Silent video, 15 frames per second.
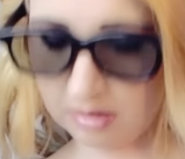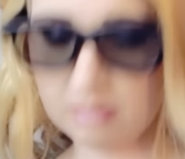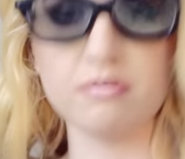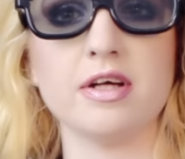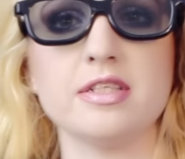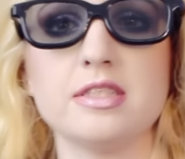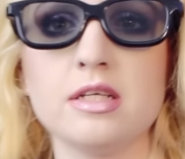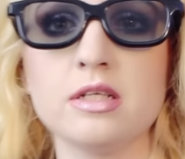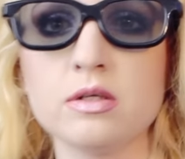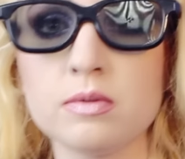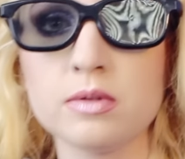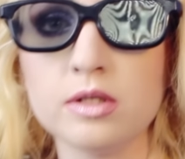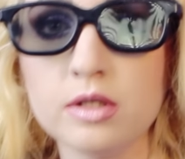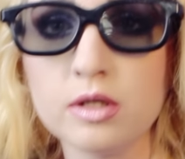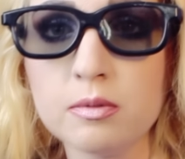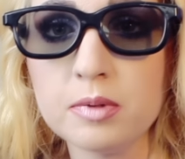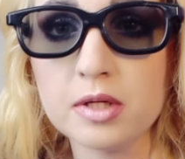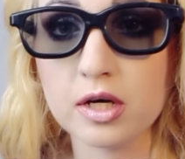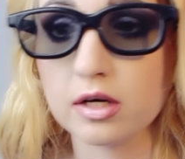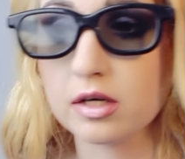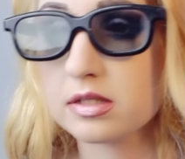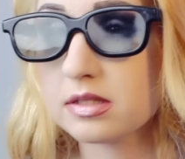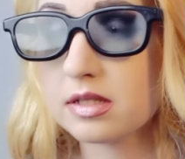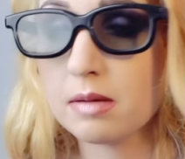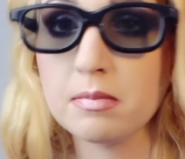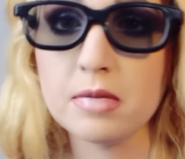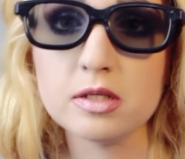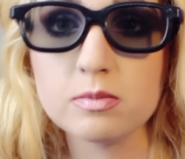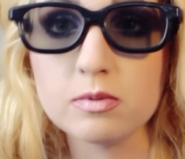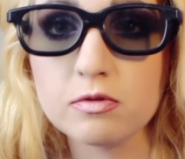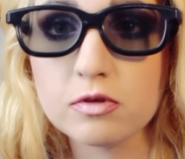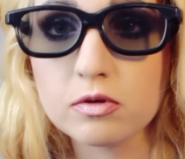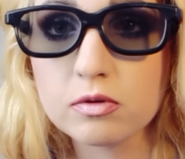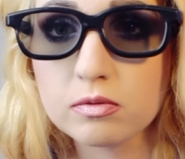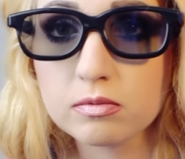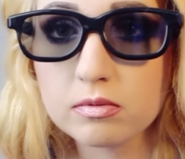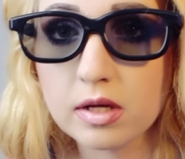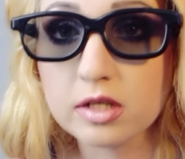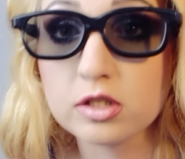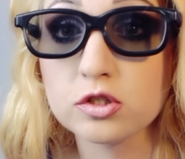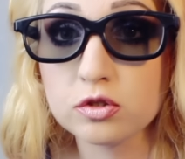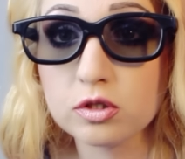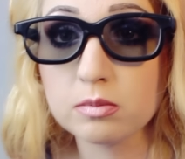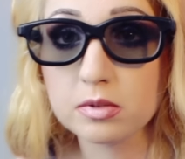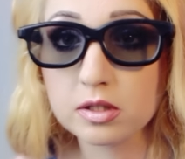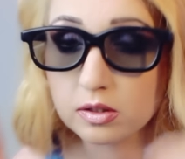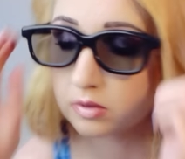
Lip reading: In fact, I don't want to know because that makes me feel extremely